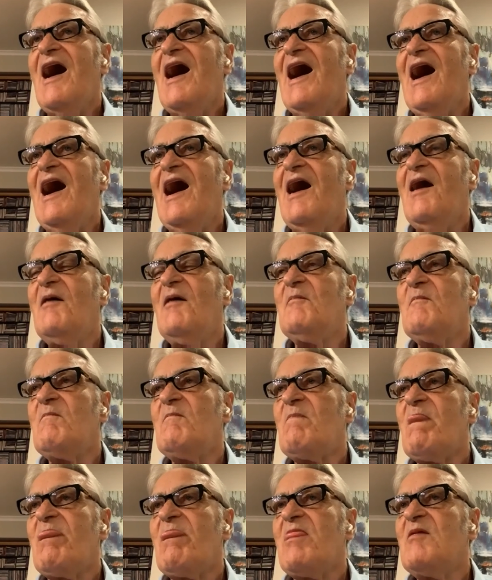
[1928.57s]

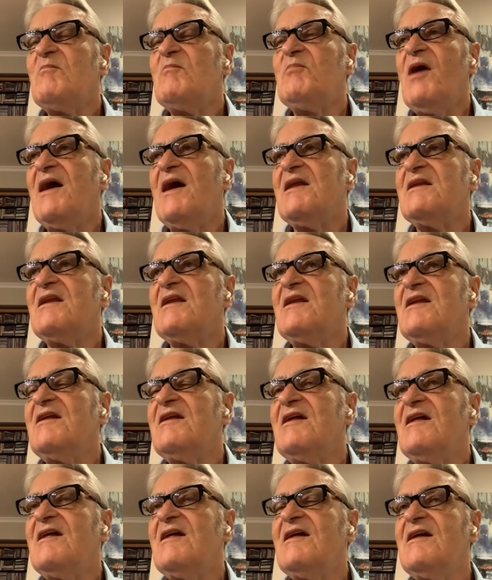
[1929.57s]
Um, but
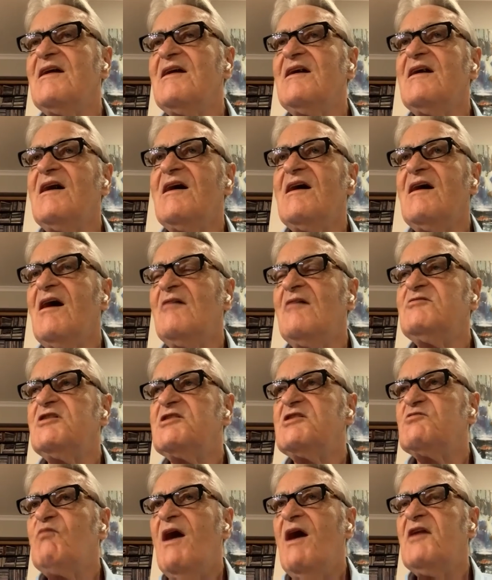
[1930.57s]
I'm
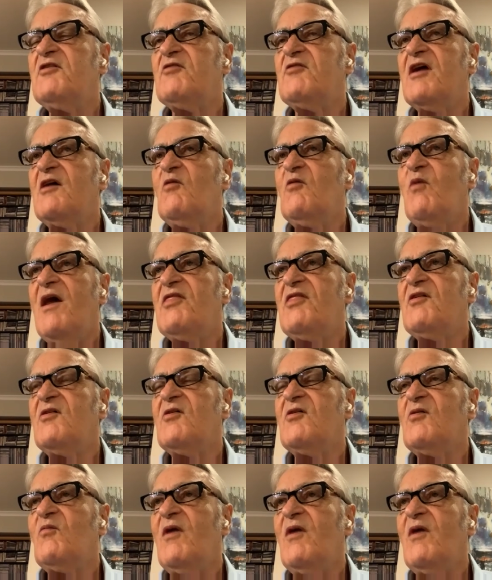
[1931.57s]
just wondering whether